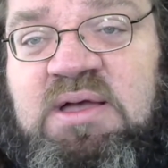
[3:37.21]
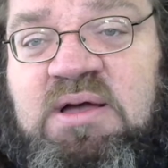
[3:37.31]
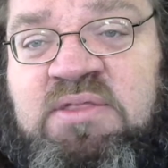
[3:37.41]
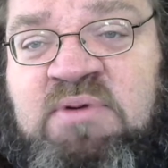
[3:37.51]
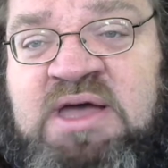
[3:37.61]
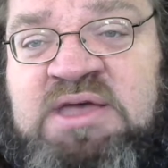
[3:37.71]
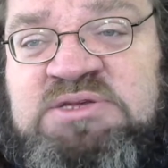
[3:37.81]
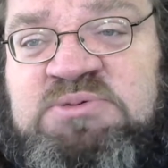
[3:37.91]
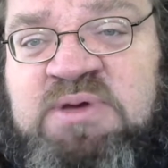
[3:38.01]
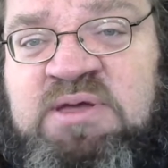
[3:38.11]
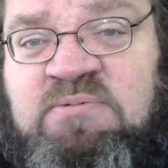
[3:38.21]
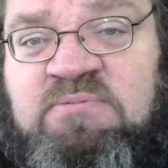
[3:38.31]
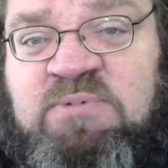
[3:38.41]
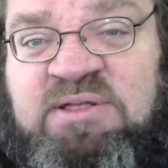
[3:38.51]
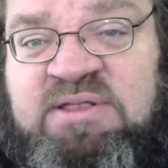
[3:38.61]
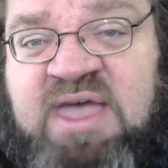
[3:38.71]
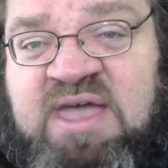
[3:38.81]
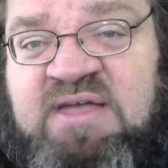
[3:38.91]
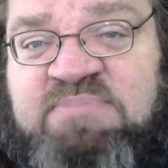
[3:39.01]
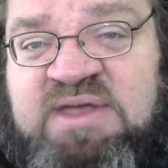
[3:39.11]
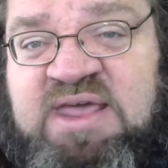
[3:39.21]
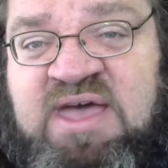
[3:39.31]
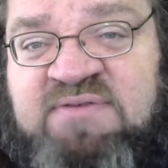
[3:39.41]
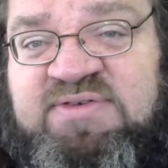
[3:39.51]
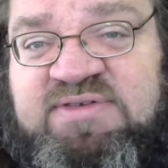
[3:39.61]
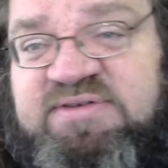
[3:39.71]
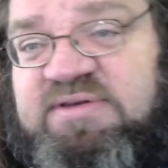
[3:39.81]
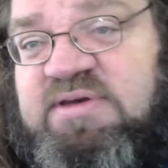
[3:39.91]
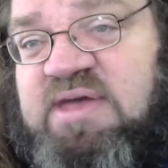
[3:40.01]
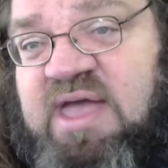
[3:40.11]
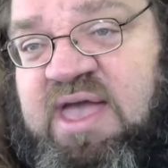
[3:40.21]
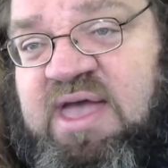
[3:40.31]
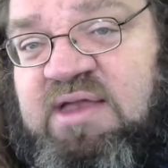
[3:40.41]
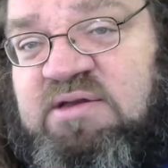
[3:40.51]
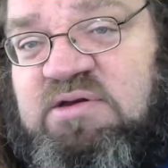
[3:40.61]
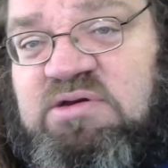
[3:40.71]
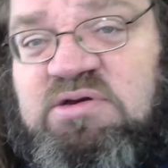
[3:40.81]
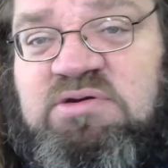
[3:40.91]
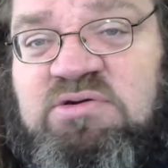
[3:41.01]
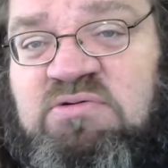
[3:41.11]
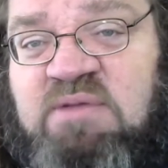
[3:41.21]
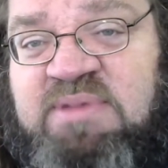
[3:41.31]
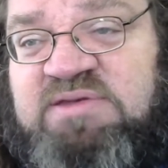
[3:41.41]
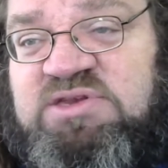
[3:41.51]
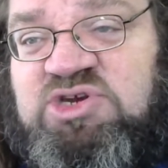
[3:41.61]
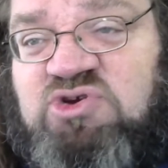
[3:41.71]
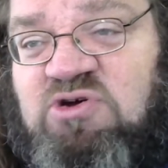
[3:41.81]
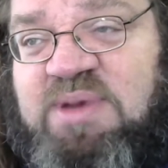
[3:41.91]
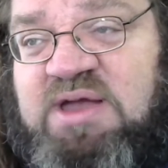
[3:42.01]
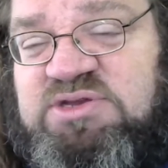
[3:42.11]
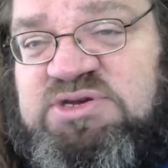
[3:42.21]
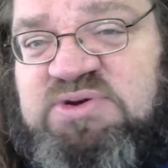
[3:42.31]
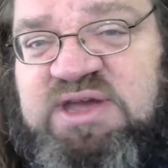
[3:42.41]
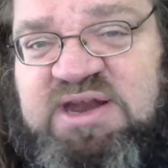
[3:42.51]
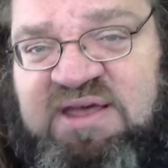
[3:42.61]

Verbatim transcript: otherwise, we will take P D Fs and do our best to show them on screen.